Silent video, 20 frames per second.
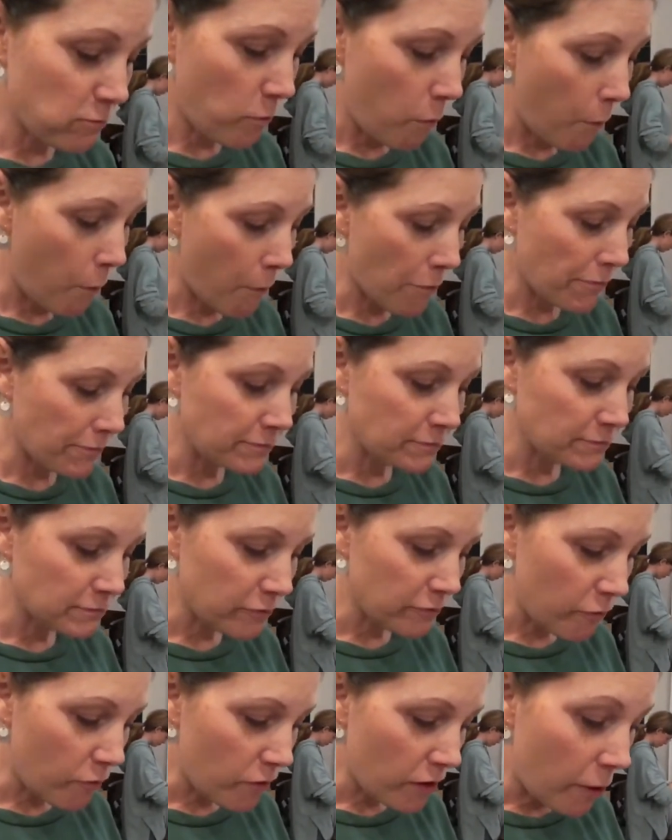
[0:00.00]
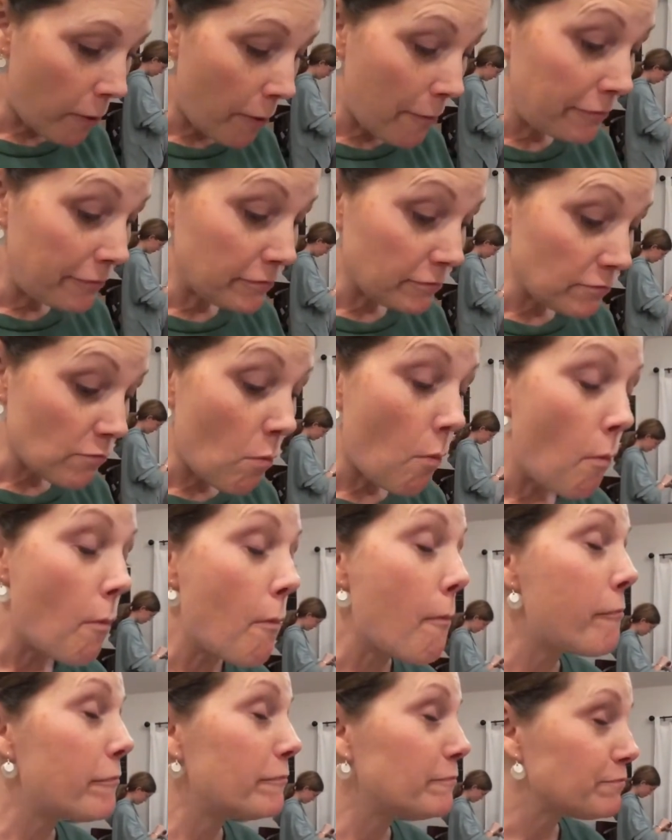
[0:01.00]
And combined they are
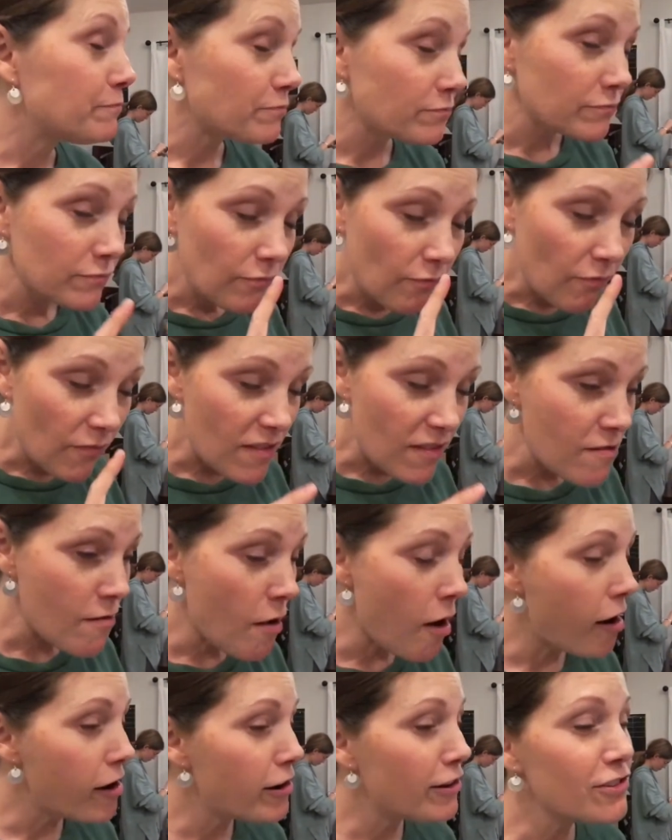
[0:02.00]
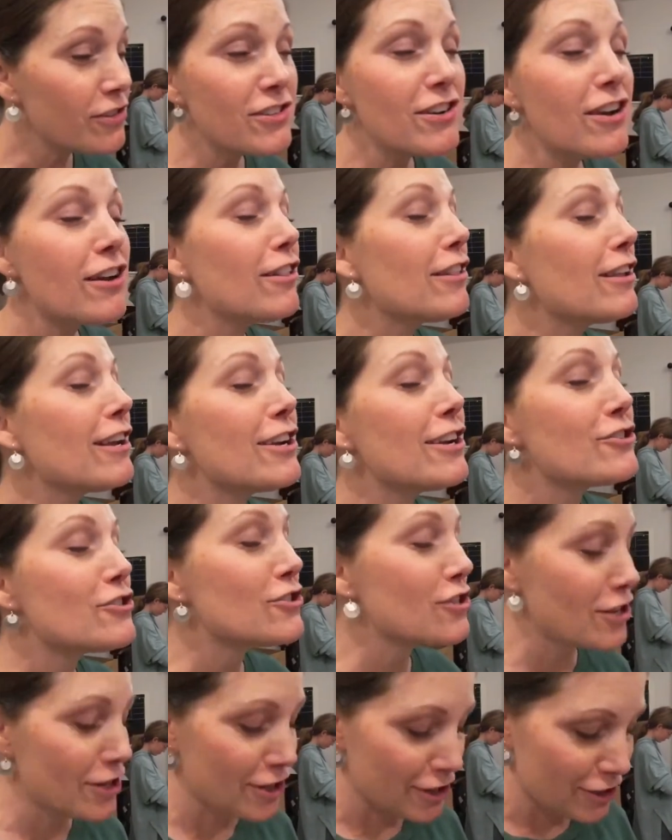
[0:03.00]
amazing. Delicious.